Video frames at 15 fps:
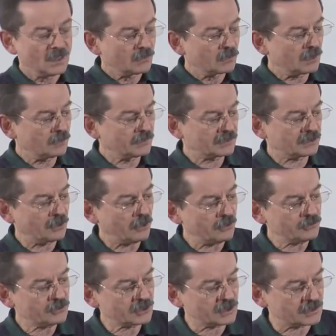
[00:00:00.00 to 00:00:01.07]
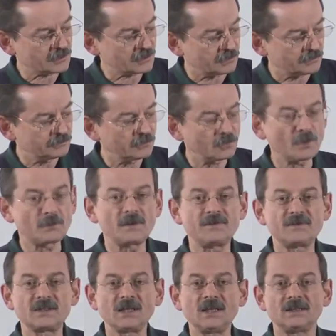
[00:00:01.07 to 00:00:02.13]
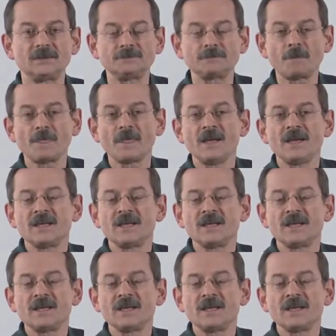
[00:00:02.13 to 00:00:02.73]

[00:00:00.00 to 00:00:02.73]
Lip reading: Well, with the hose system, what we've done